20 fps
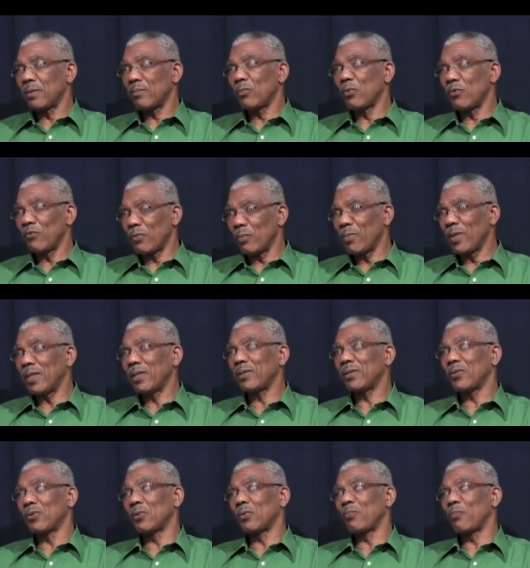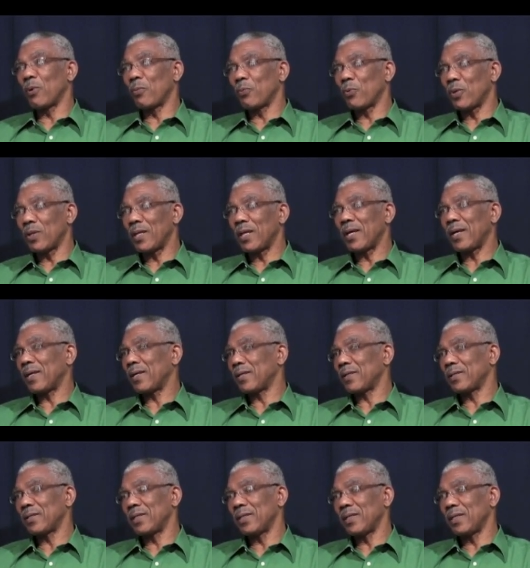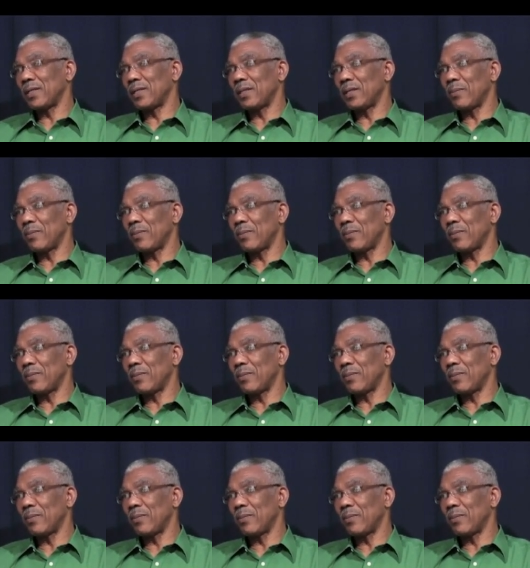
Movimento Popular de